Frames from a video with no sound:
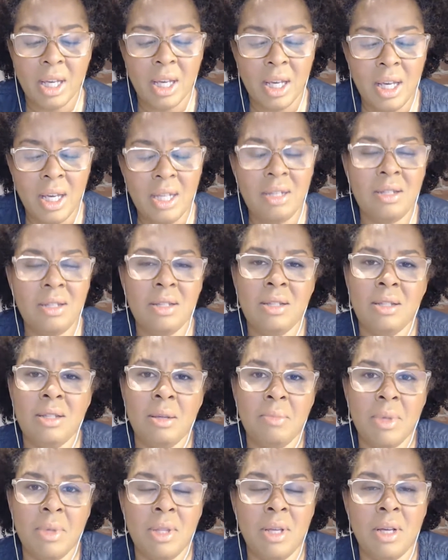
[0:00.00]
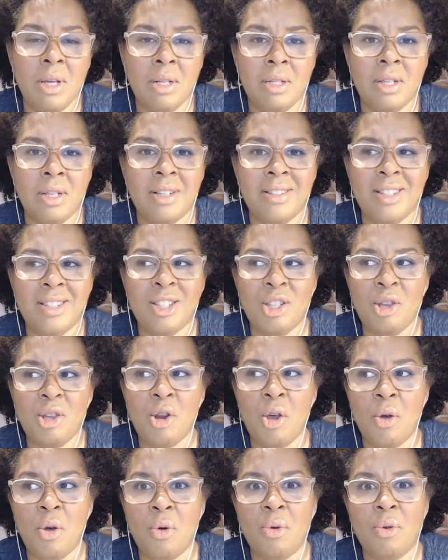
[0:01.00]
that just,
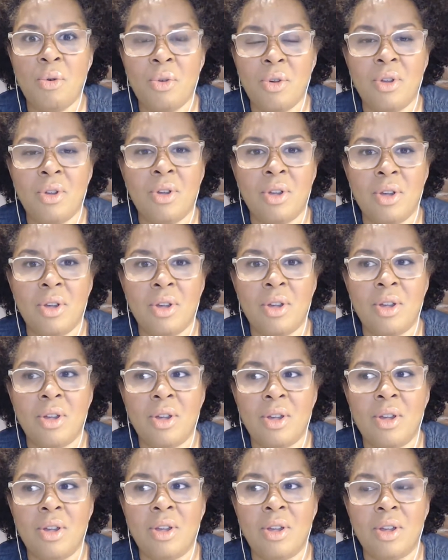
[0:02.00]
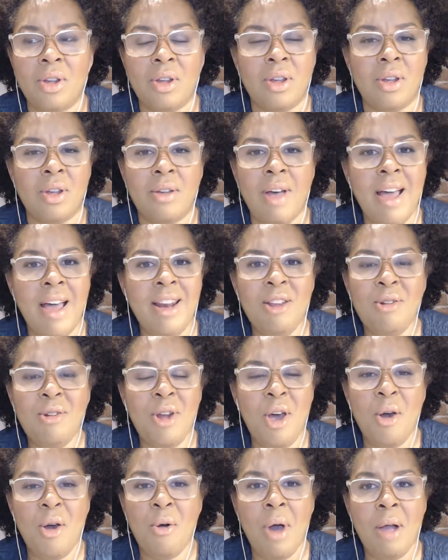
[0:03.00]
I don't
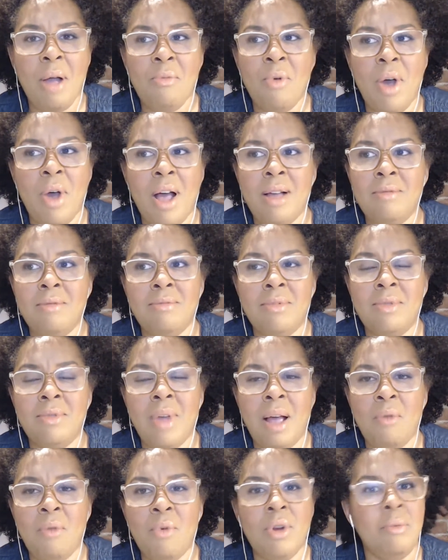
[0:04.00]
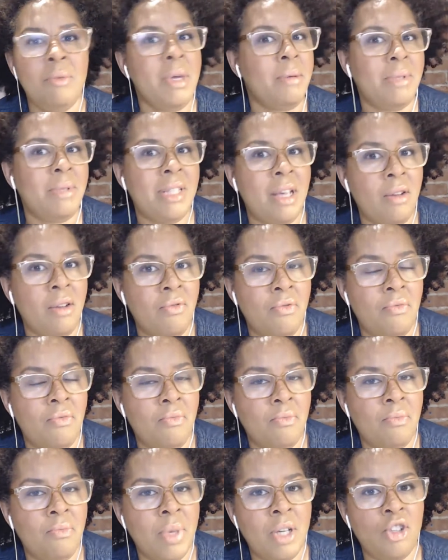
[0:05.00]
know. I want to be upset
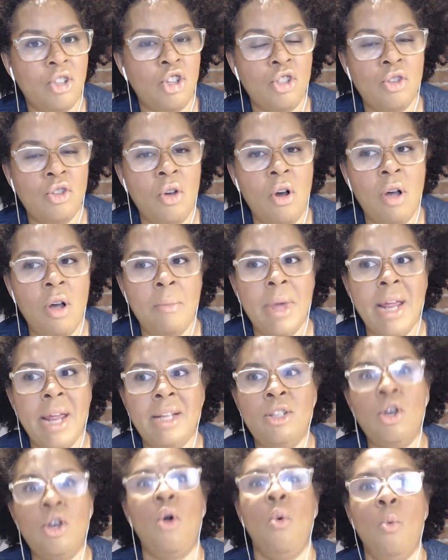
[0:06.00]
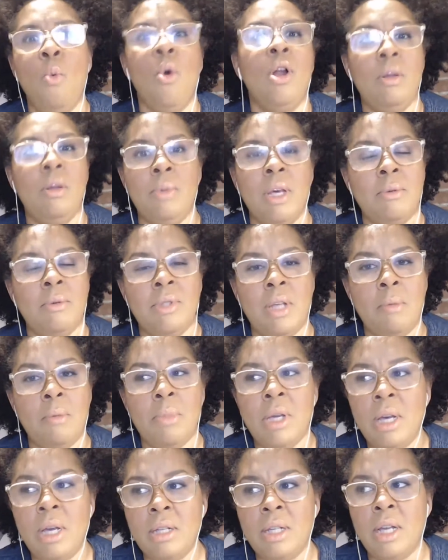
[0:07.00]
because she's gone, but I don't want to be upset
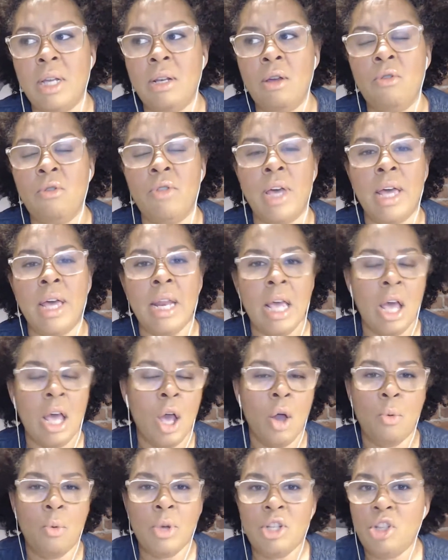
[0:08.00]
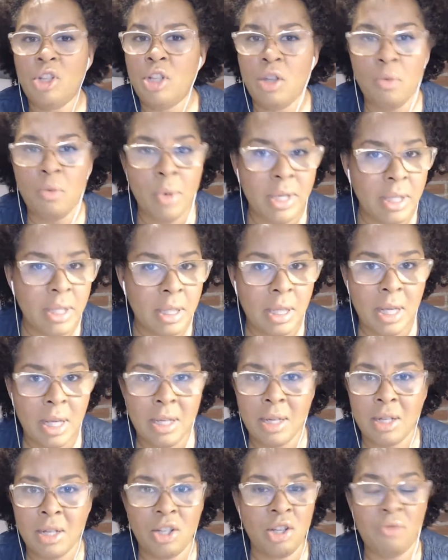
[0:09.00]
because I know that when she went to
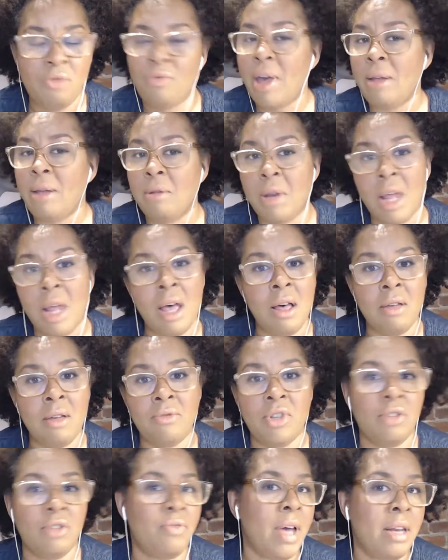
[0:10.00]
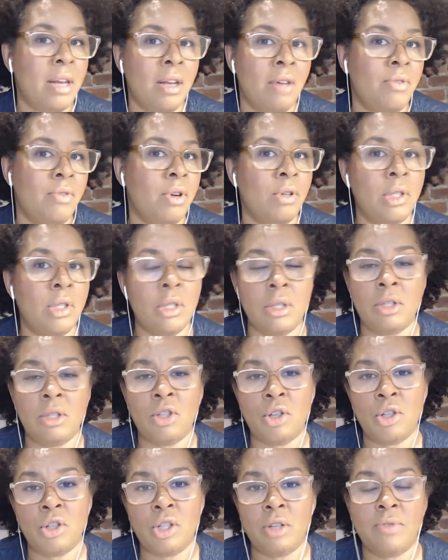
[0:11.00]
London, she found love. She found love in her
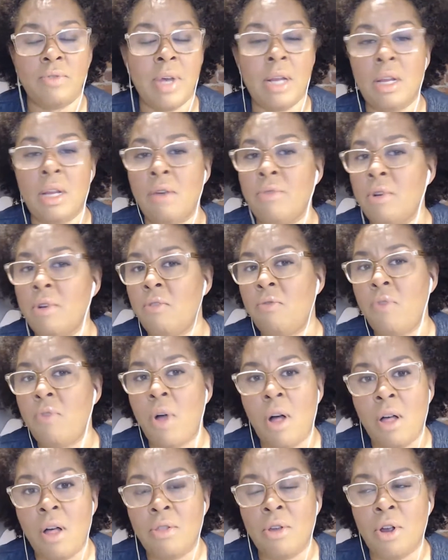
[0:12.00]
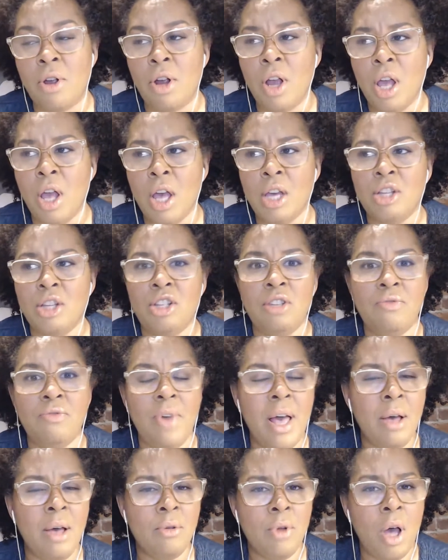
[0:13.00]
sister. She found love in her father. She
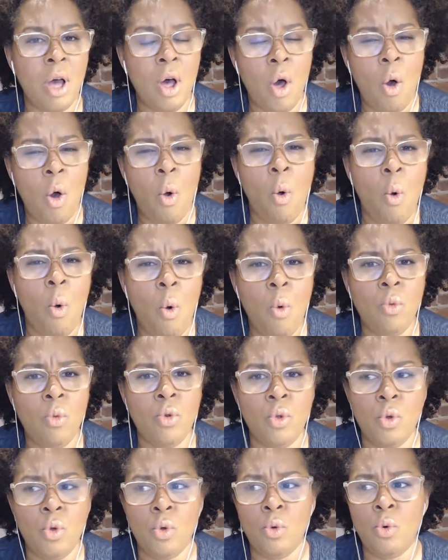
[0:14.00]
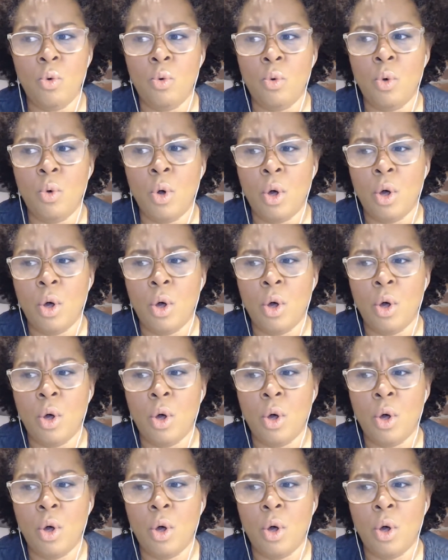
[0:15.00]
found a whole new